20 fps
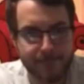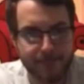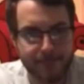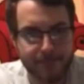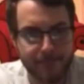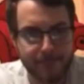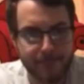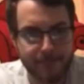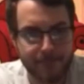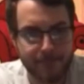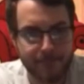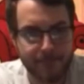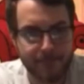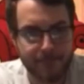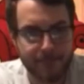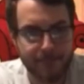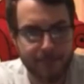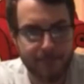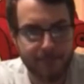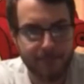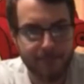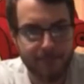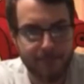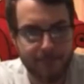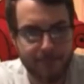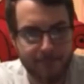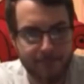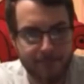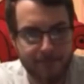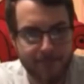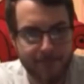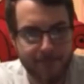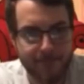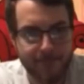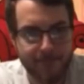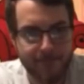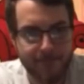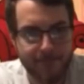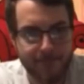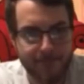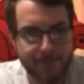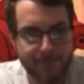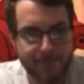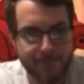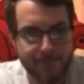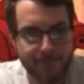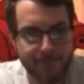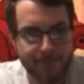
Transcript: This person isn't speaking.